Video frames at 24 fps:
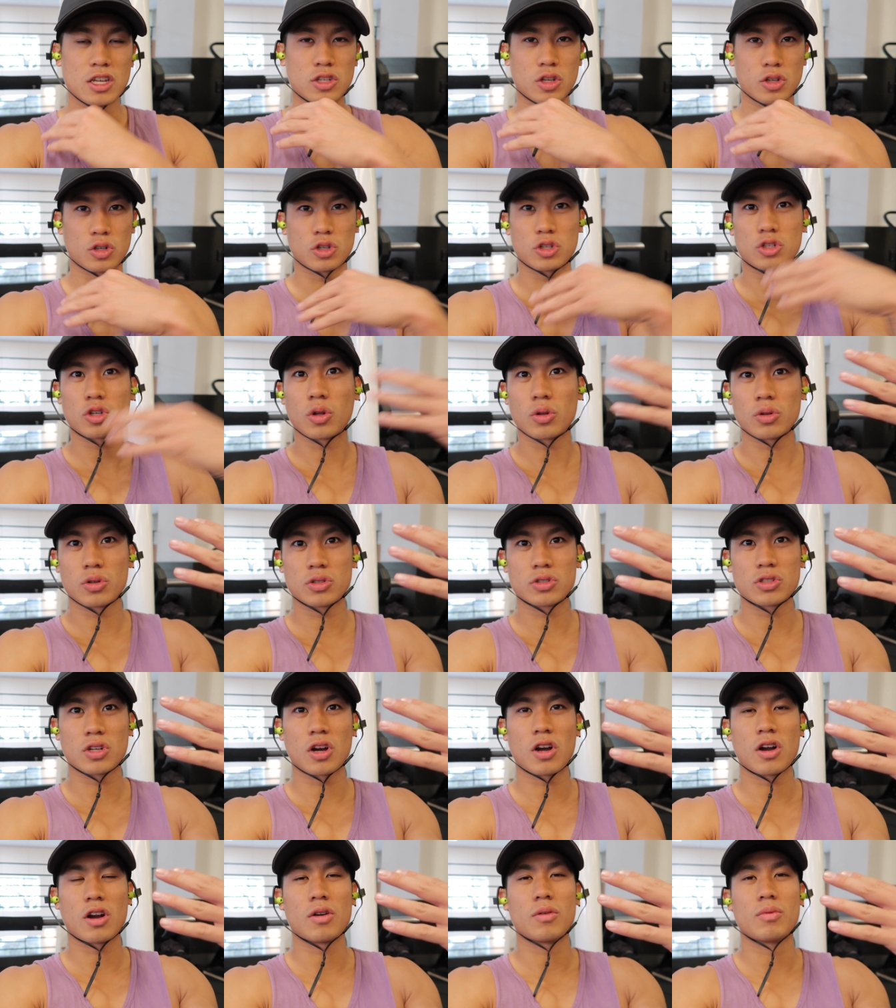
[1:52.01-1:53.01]
So your shoulders
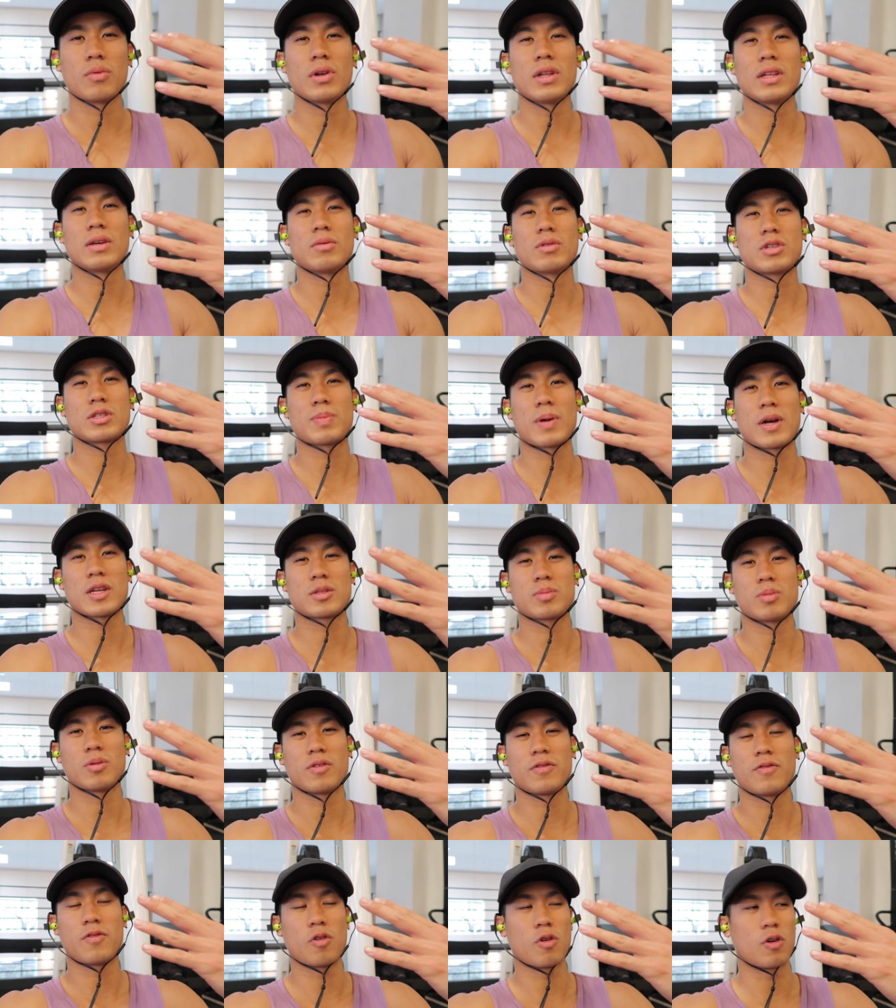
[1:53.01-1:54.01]
are really
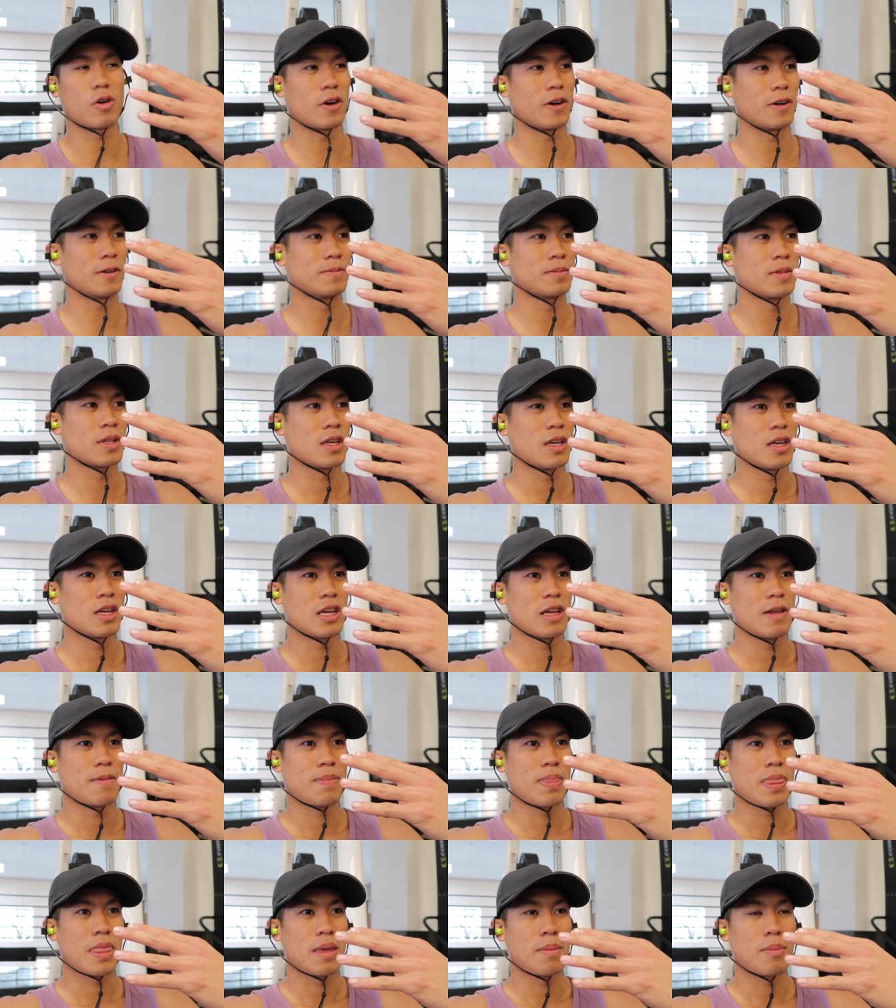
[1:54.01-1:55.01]
responsible for
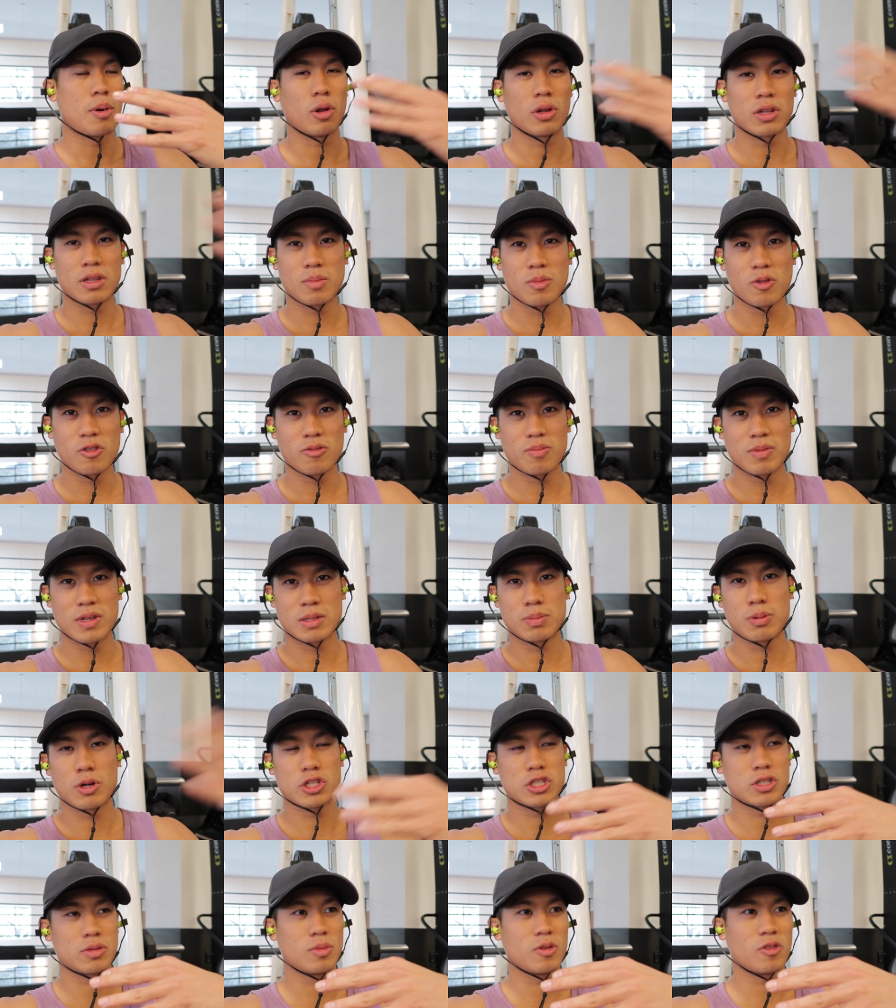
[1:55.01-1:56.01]
pulling movements,
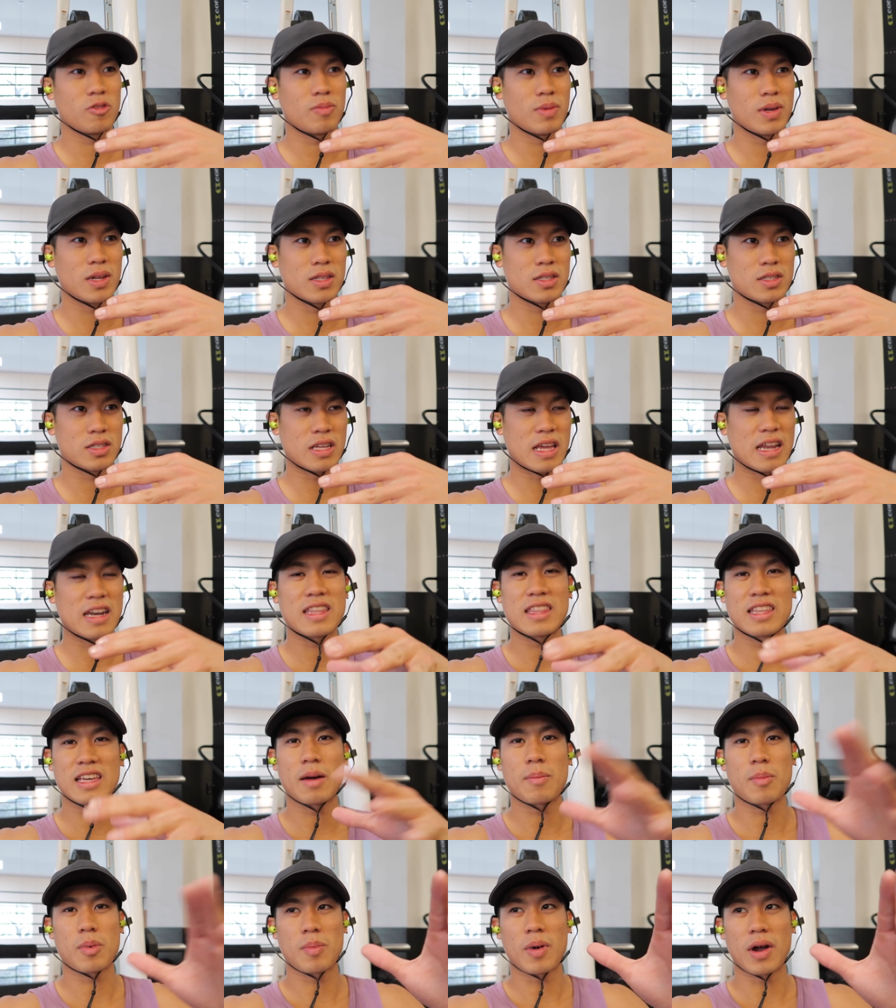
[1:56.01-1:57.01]
pushing movements,
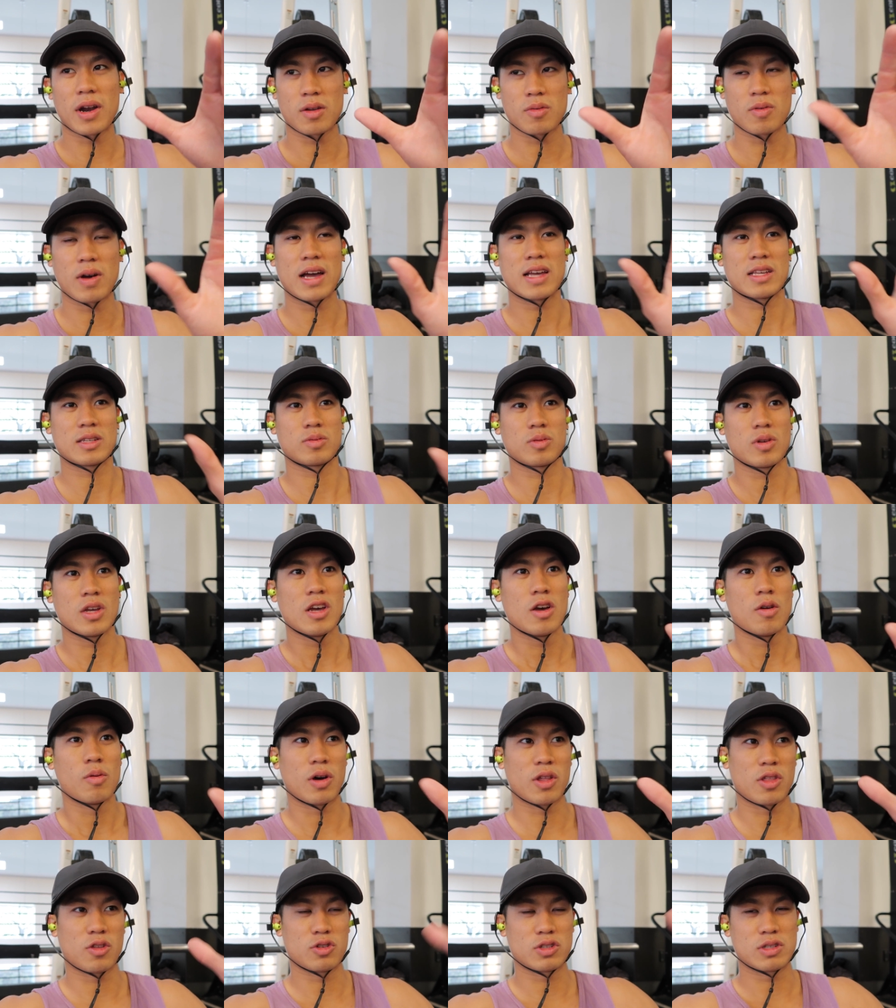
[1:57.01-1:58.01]
anything upper body wise,
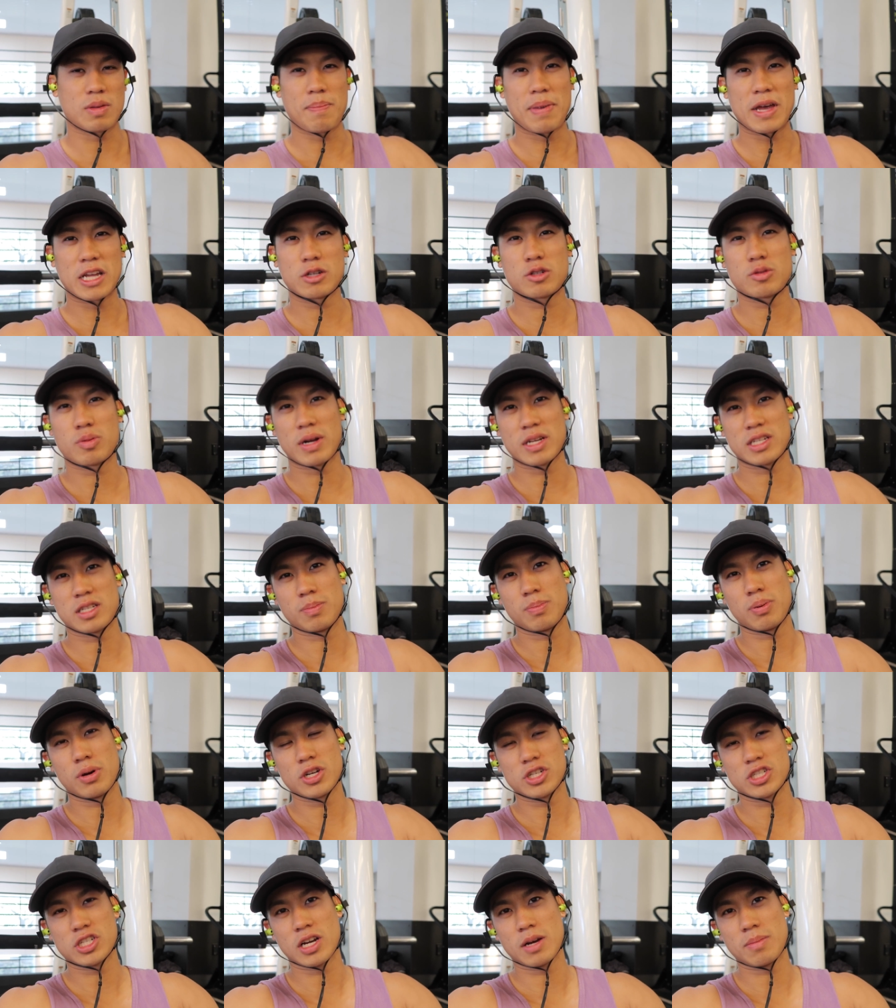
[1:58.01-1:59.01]
whether it's a bench press,
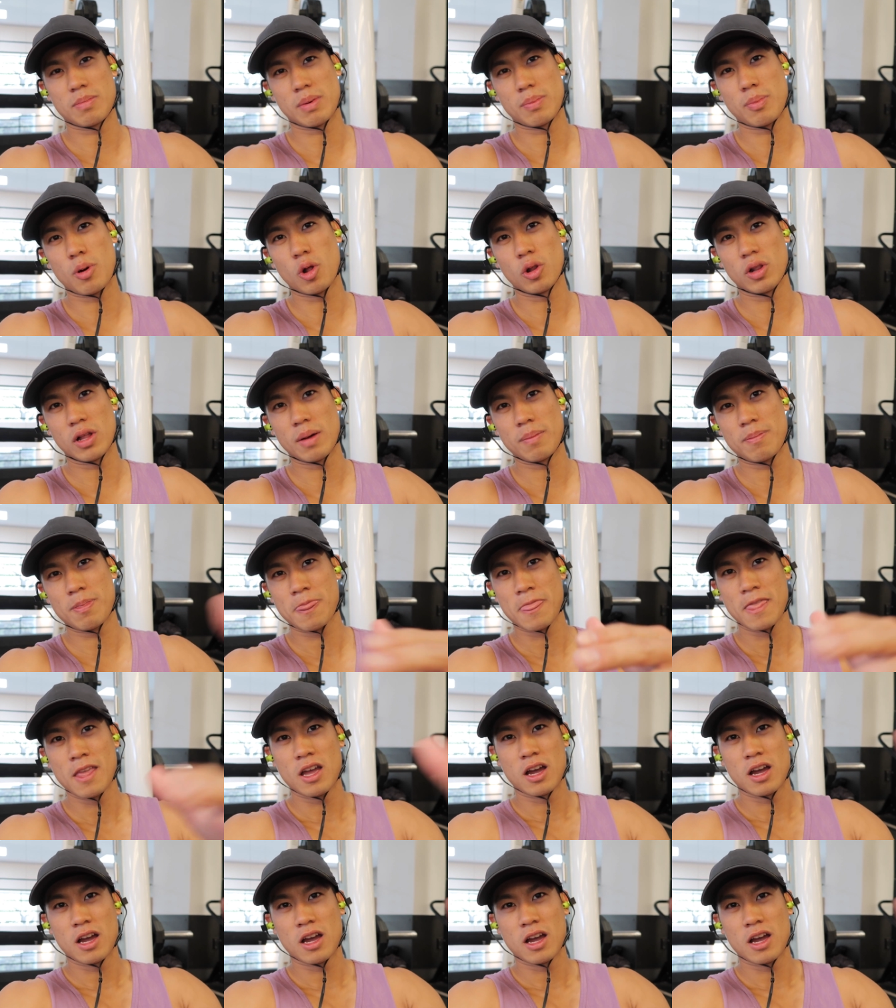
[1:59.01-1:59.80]
push up, pull up,